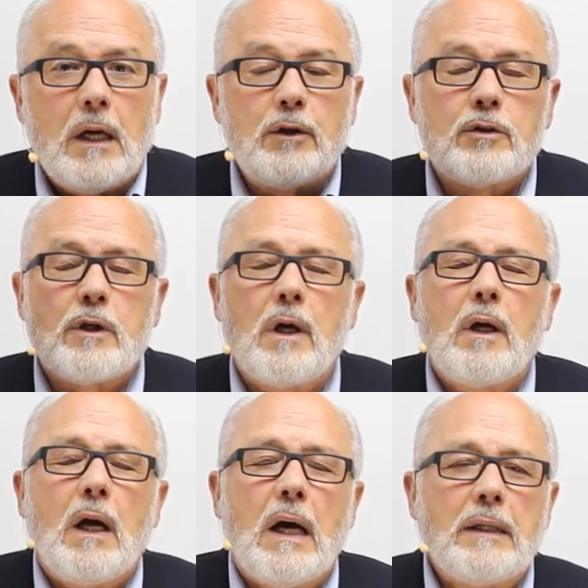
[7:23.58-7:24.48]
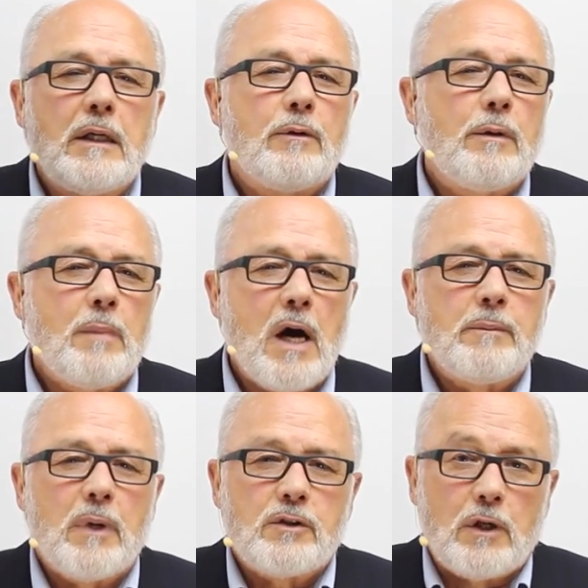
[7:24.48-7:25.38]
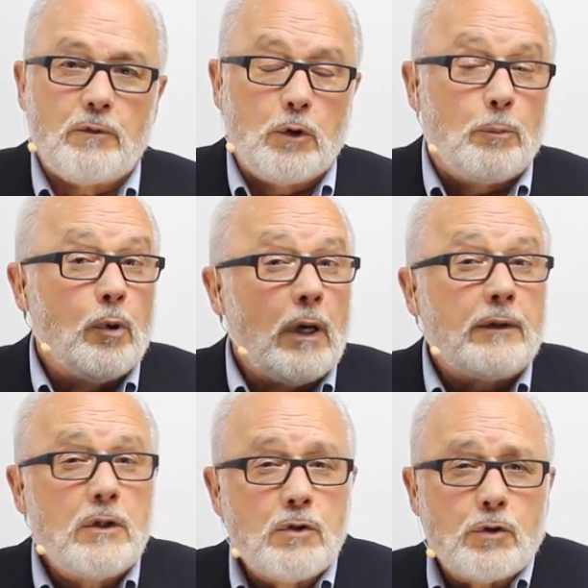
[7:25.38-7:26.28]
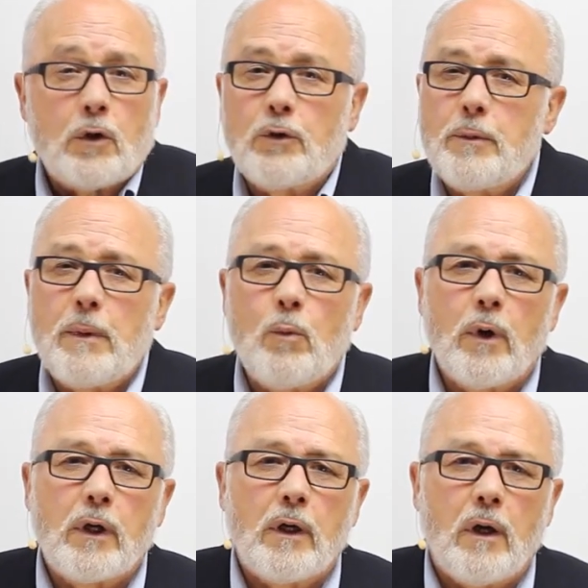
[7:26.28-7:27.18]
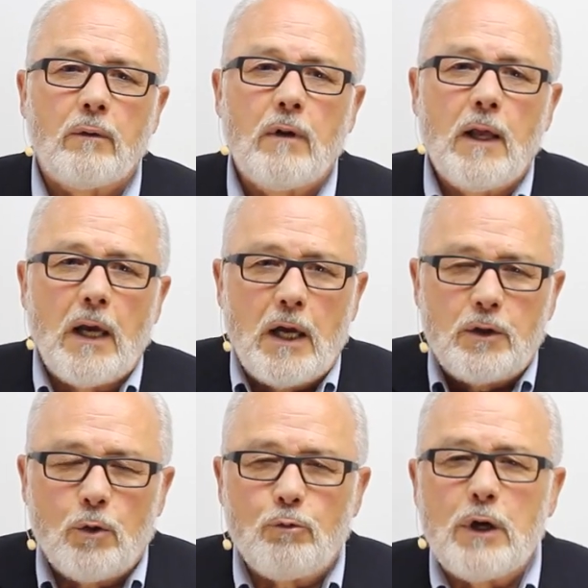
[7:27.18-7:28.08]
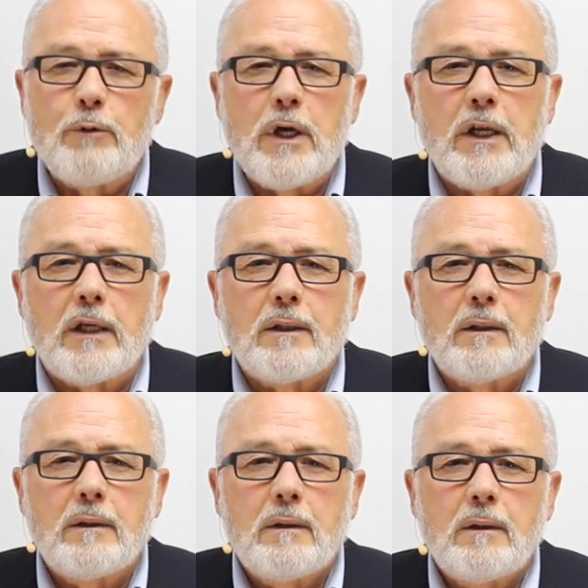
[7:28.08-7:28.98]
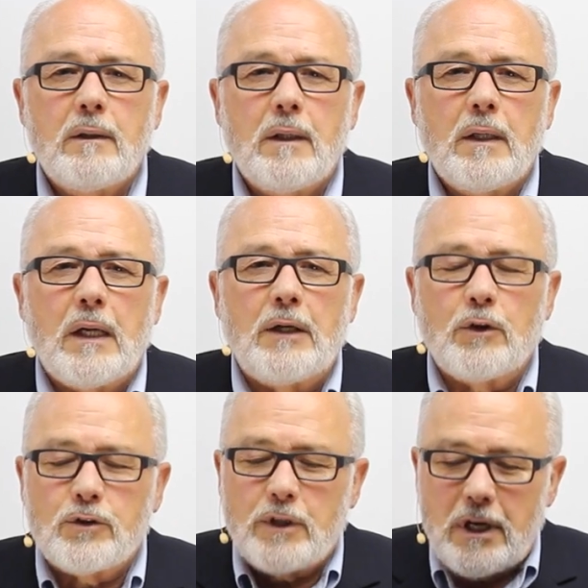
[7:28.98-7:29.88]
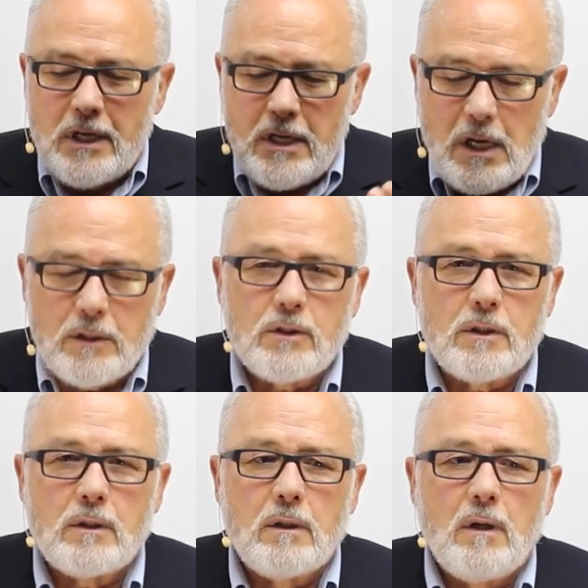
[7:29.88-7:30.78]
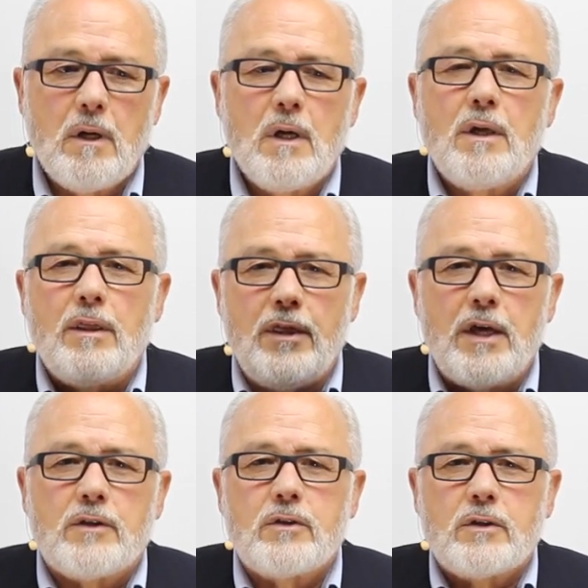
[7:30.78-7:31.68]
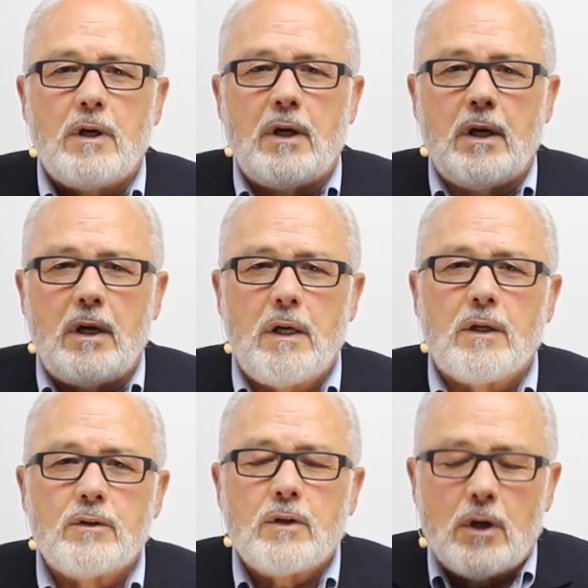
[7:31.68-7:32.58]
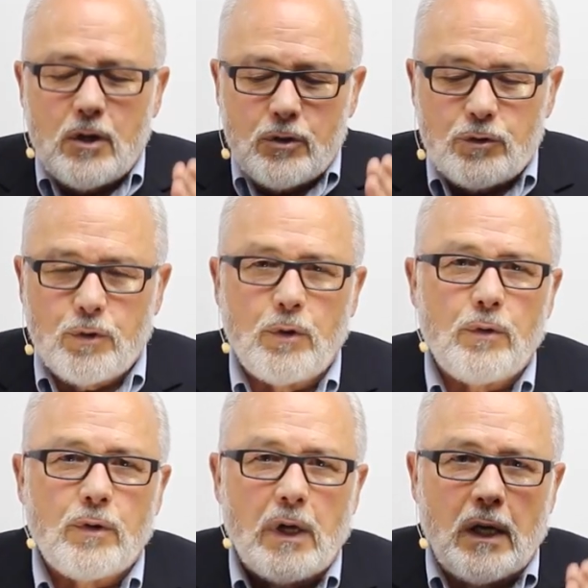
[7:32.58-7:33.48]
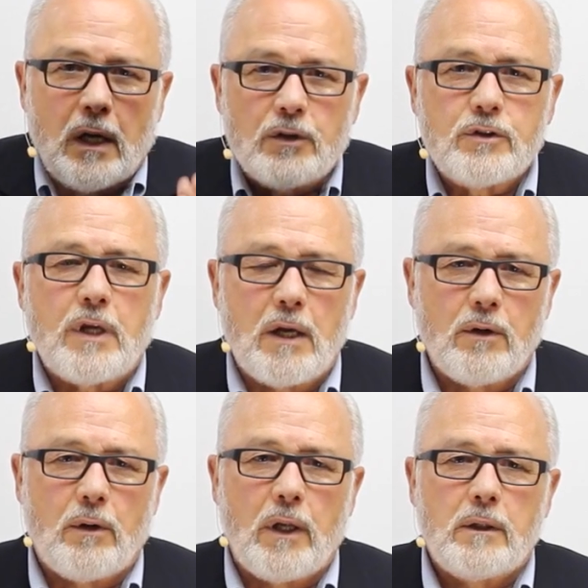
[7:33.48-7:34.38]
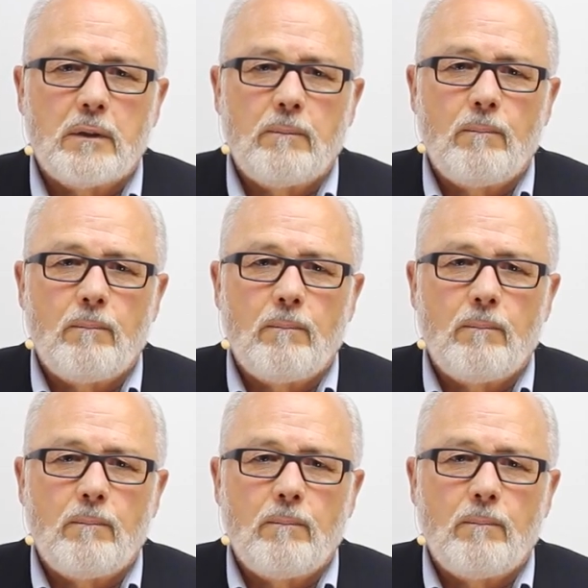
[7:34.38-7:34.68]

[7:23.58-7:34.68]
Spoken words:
and you say, I need to remind myself, and you'll pull out this journal you've been working on, and you'll reread it, and you'll say, yes, this is truth, and I'll stand on it.